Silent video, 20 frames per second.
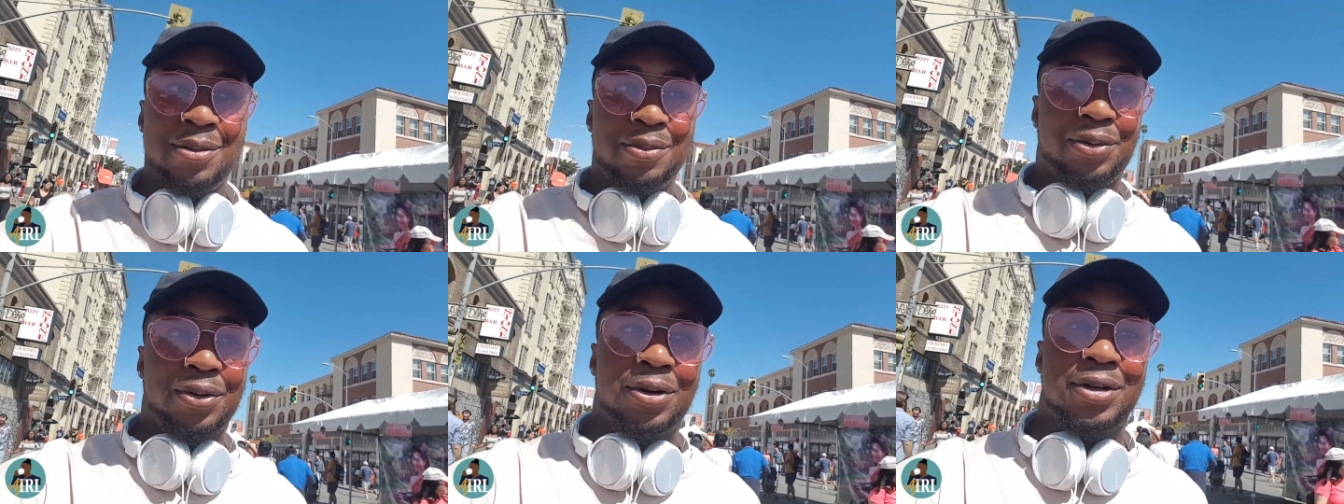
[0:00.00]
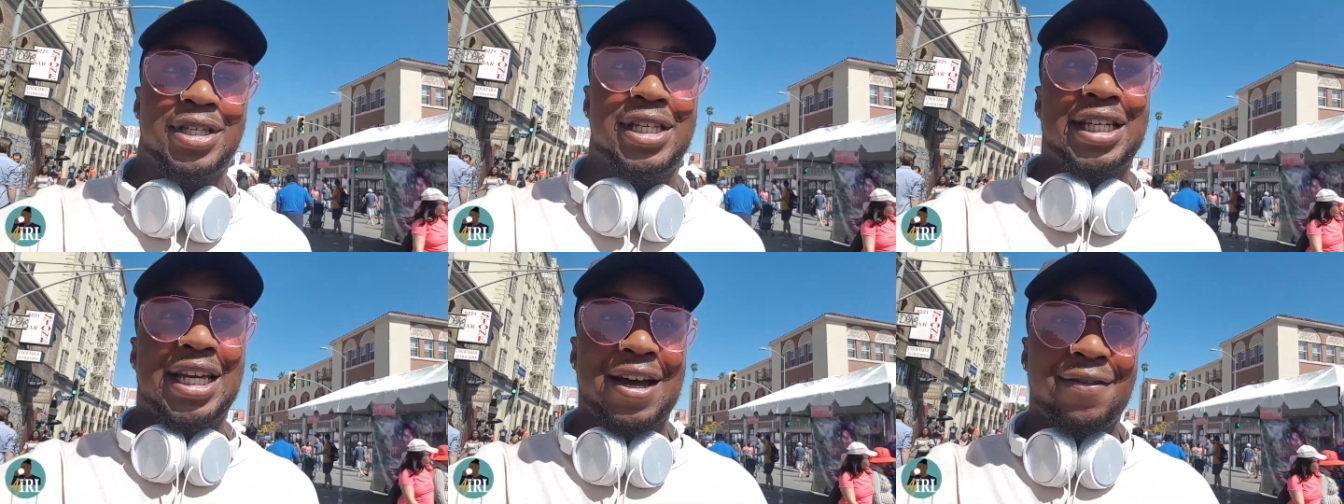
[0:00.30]

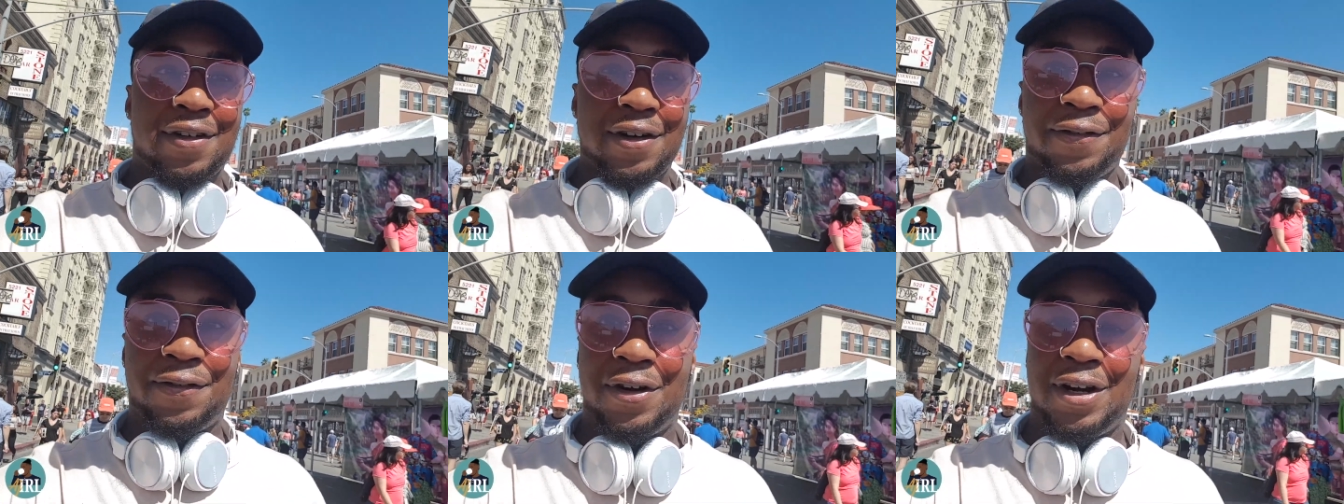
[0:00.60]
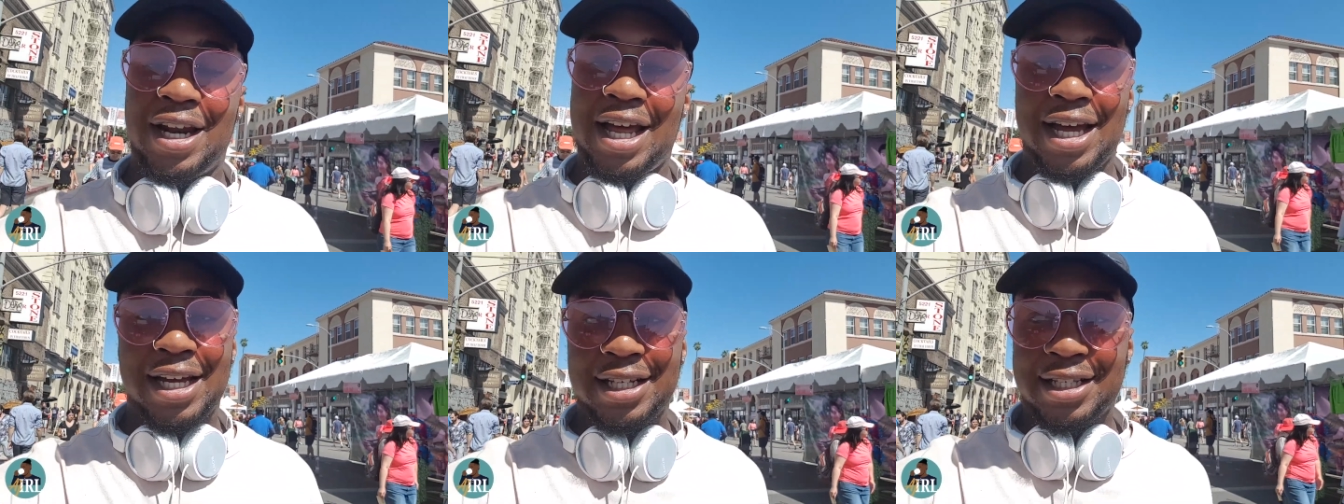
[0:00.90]
brought together through
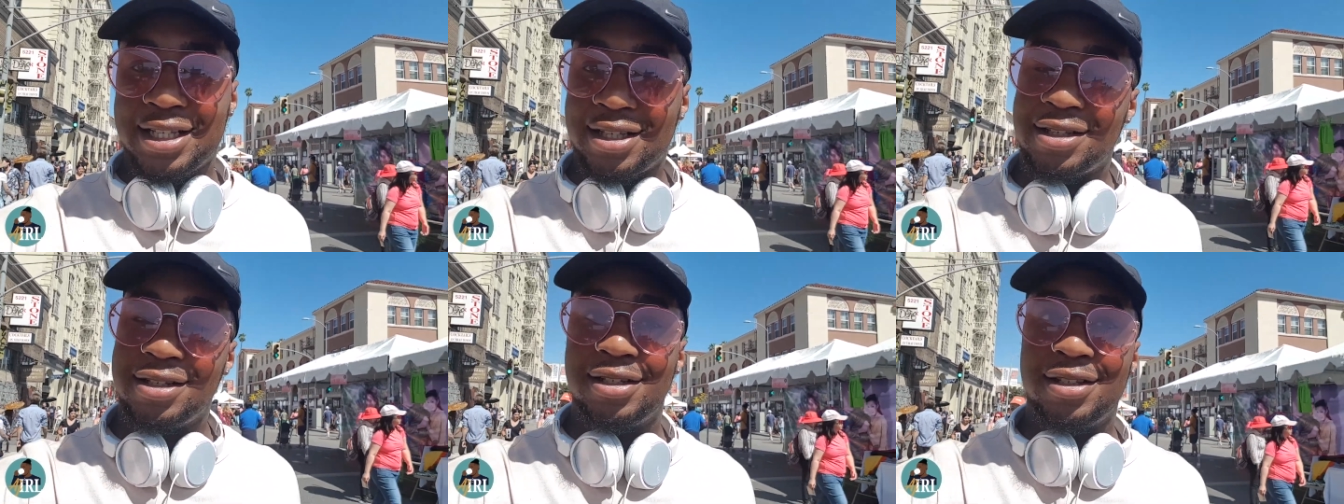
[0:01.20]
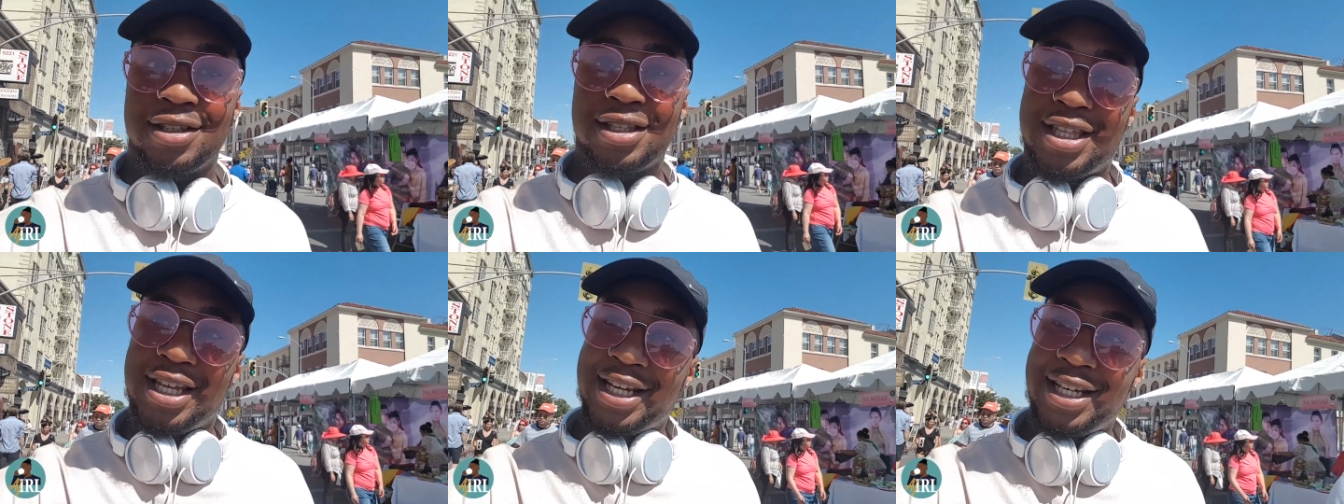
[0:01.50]
like
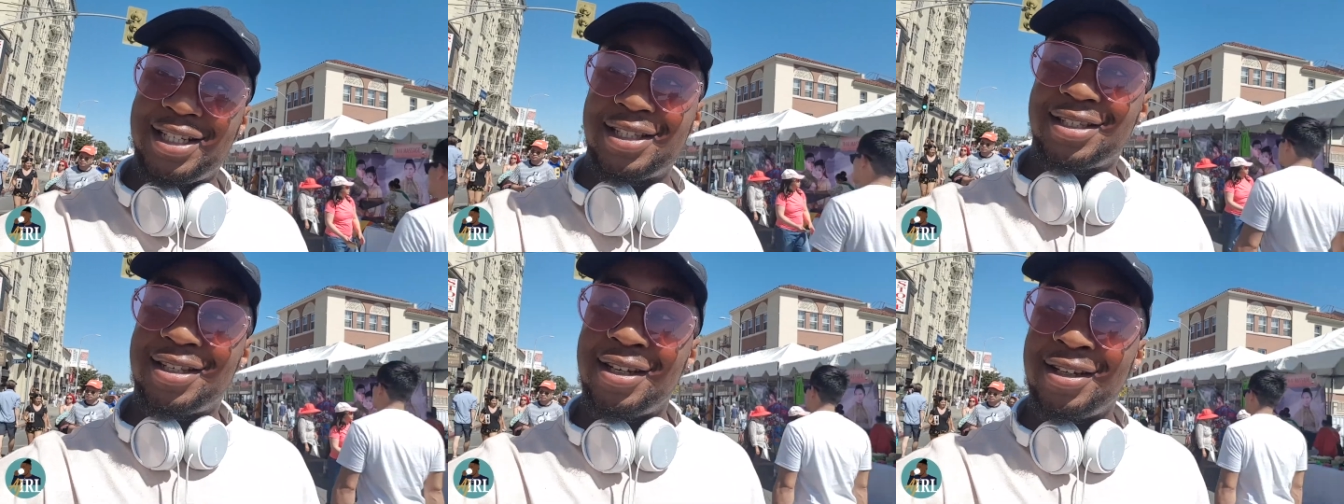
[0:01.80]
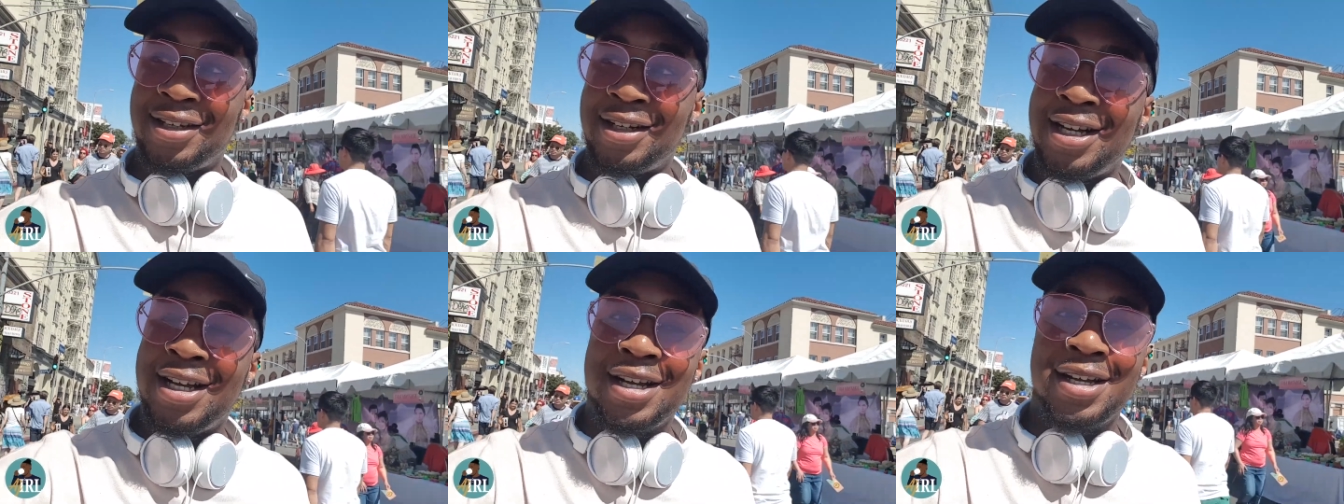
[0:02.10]
this
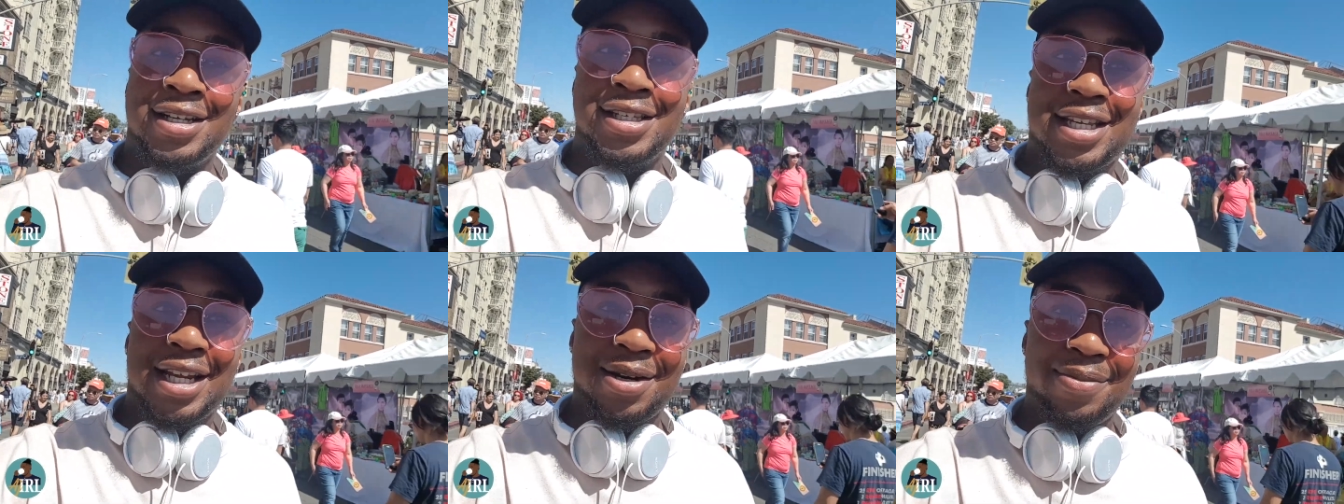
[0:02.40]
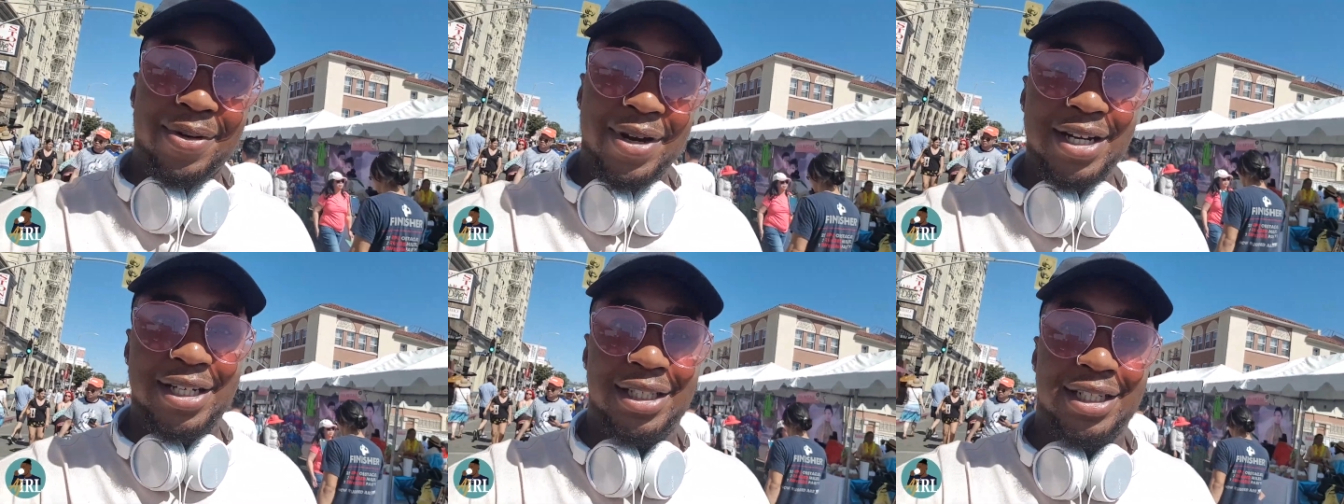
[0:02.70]

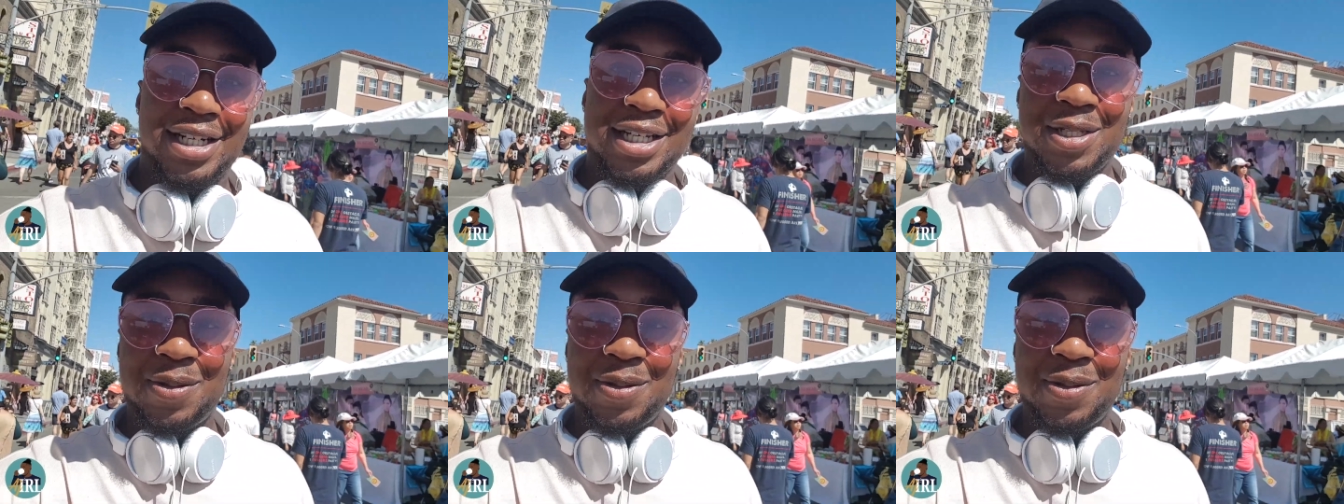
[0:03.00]
celebration.